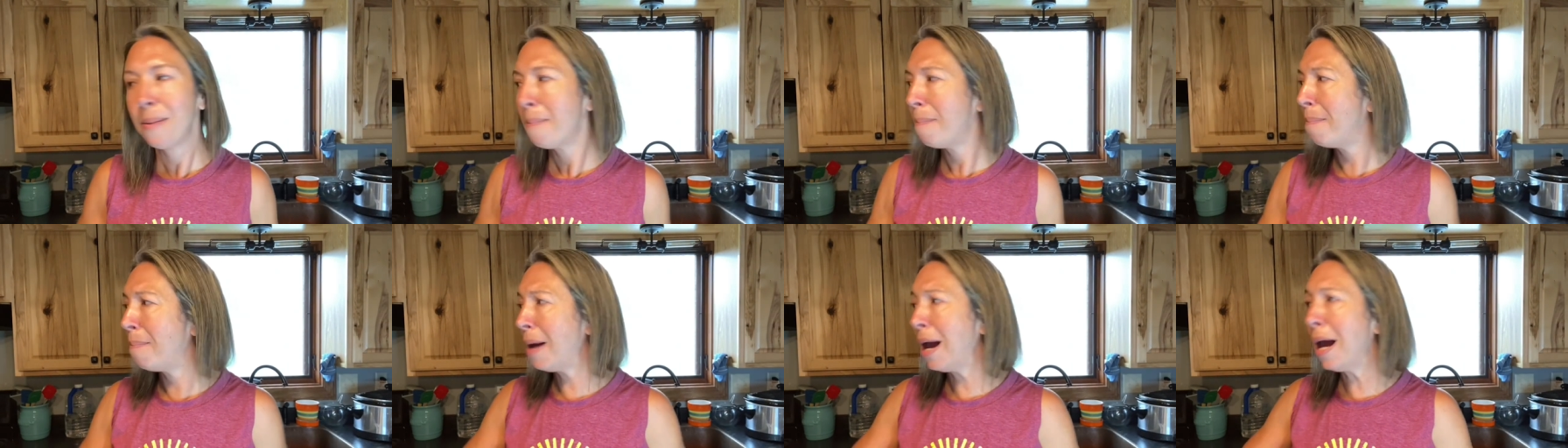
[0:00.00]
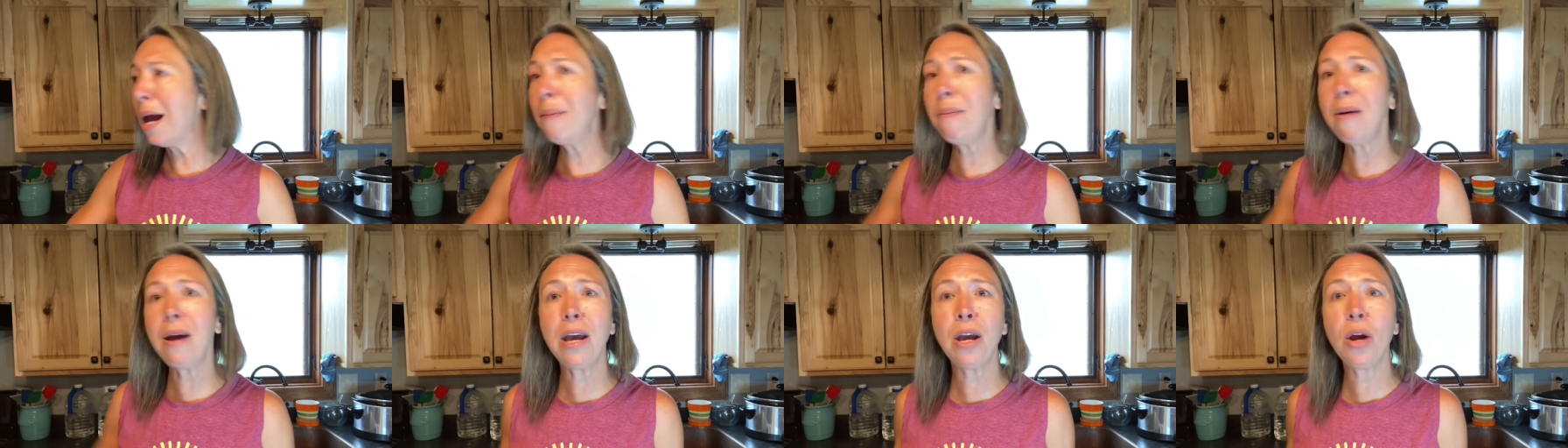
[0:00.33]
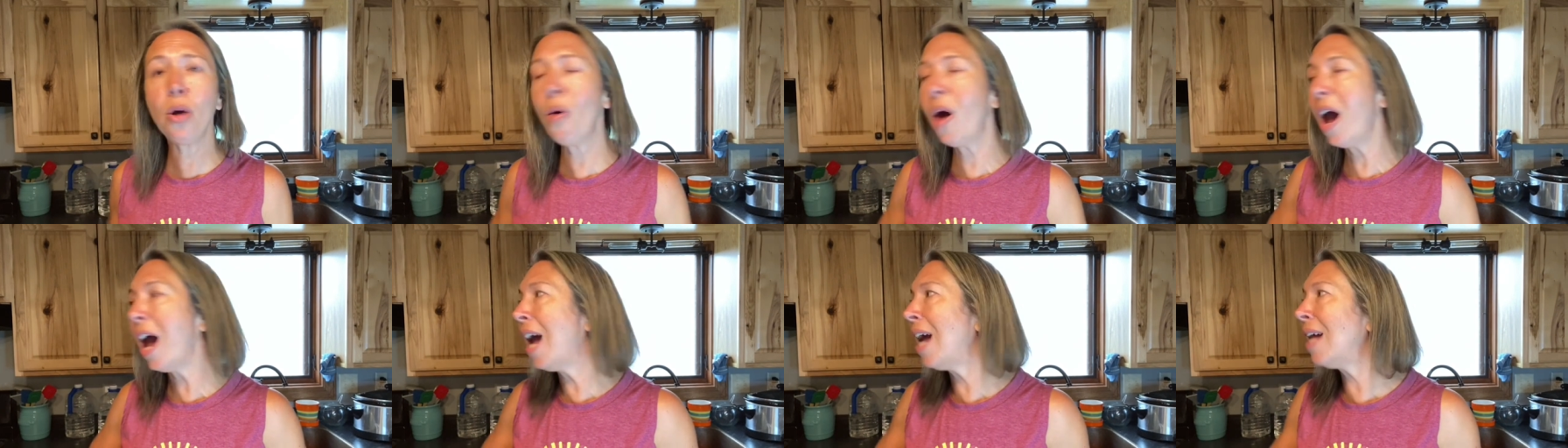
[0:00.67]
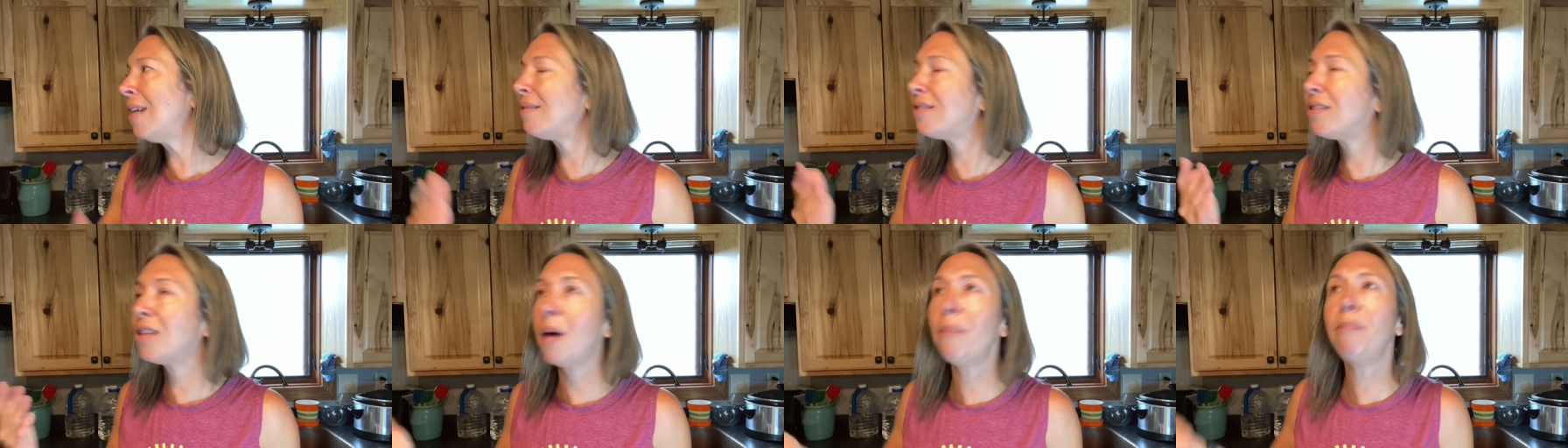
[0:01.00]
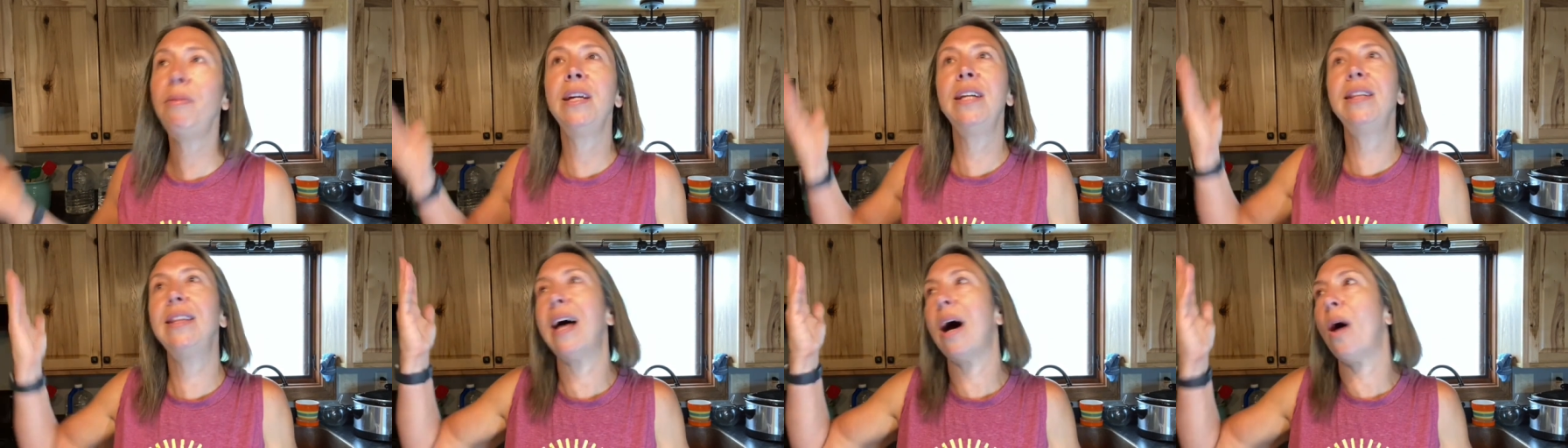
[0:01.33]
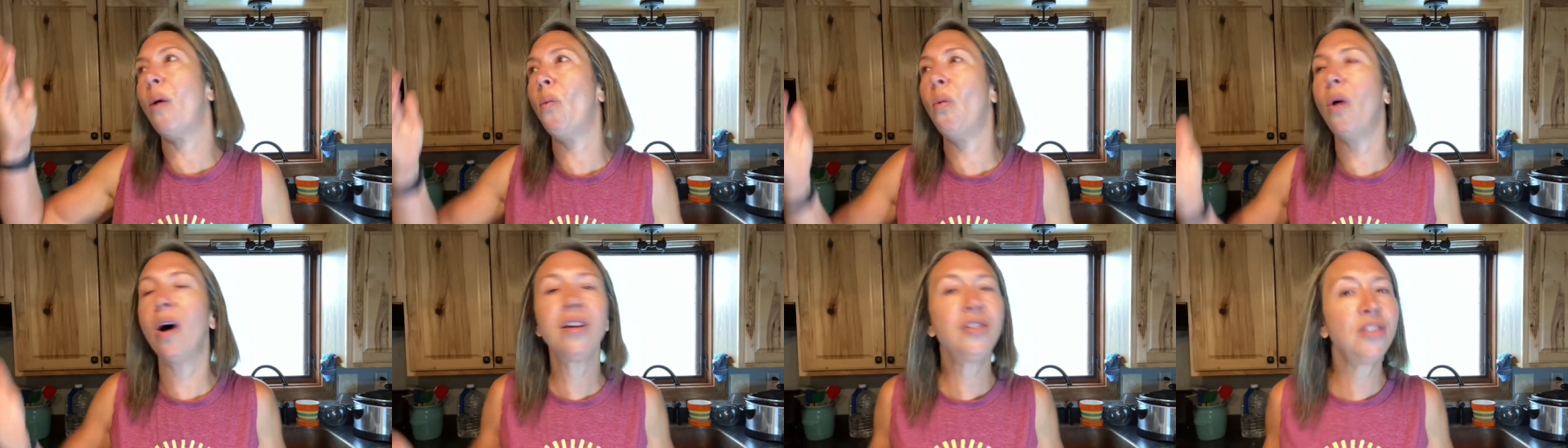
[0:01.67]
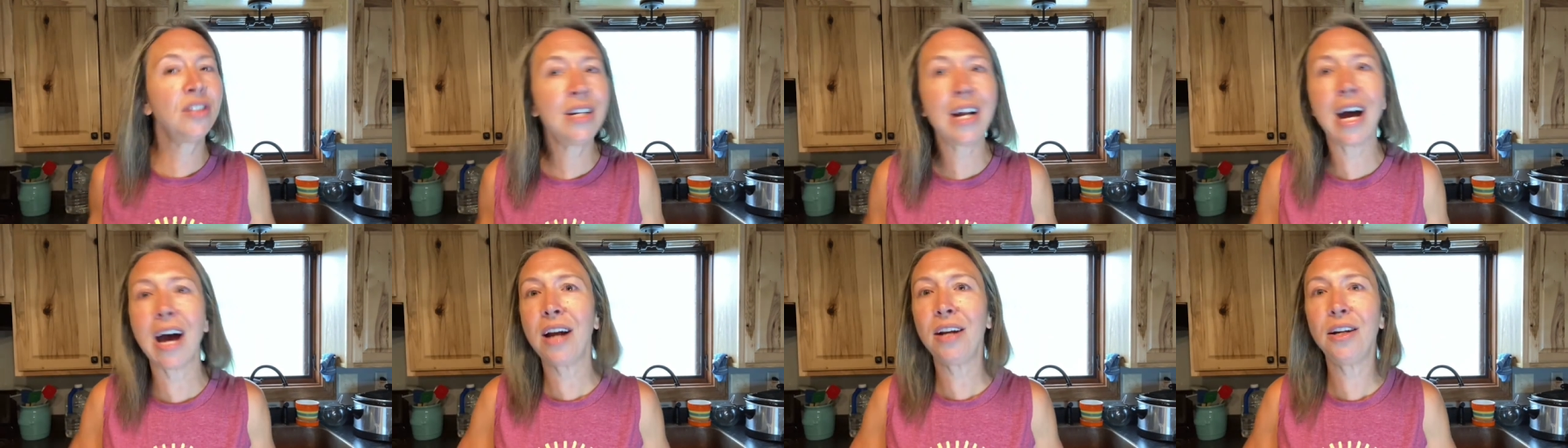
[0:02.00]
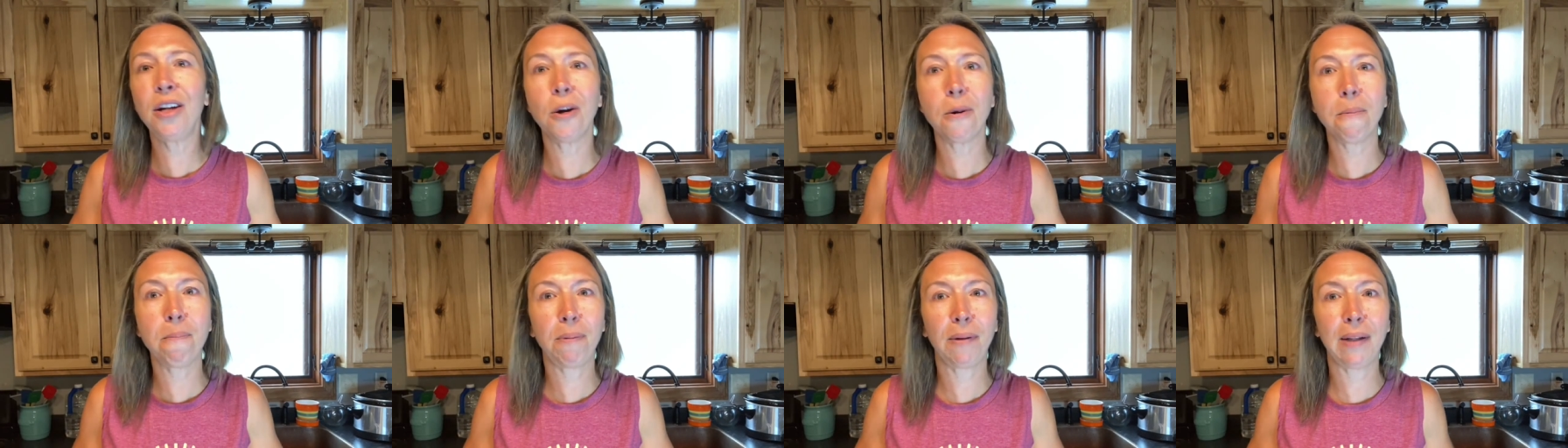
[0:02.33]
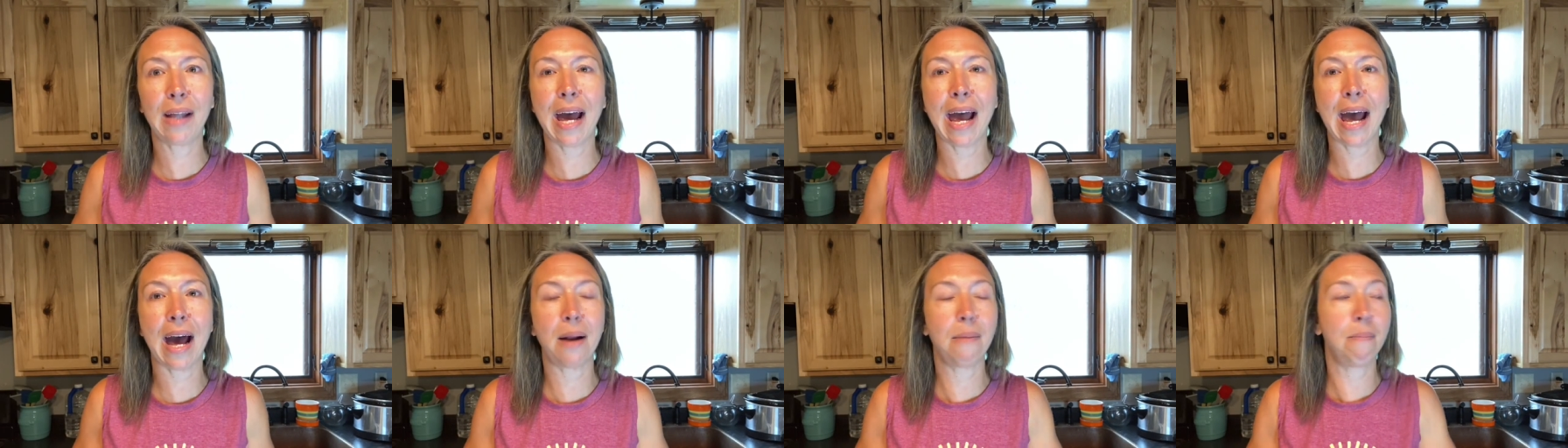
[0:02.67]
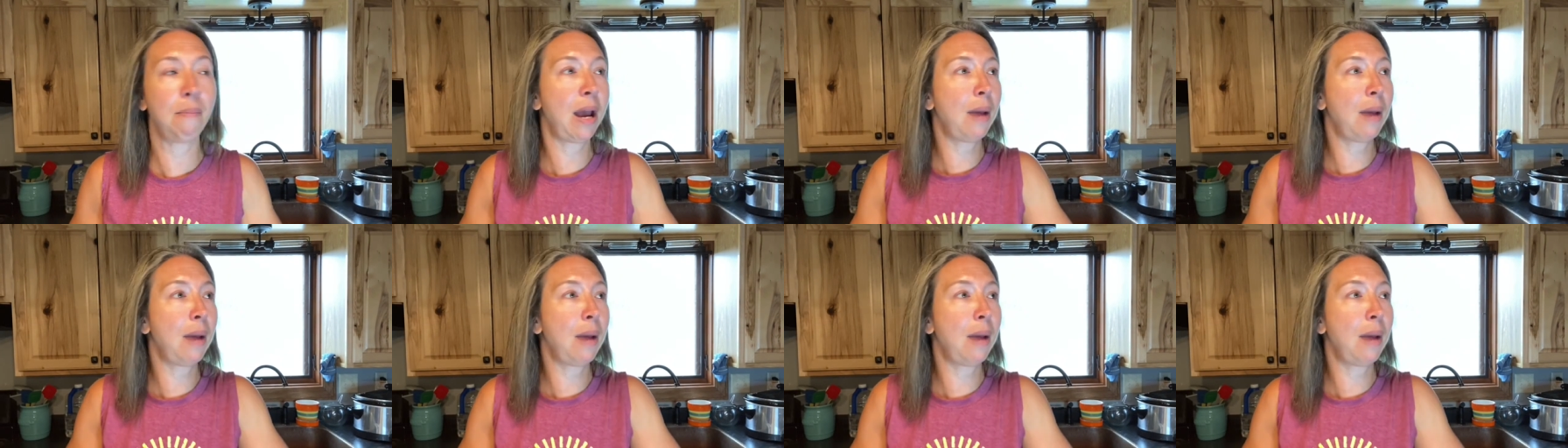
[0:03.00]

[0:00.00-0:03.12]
Maybe you ate something that wasn't on your plan.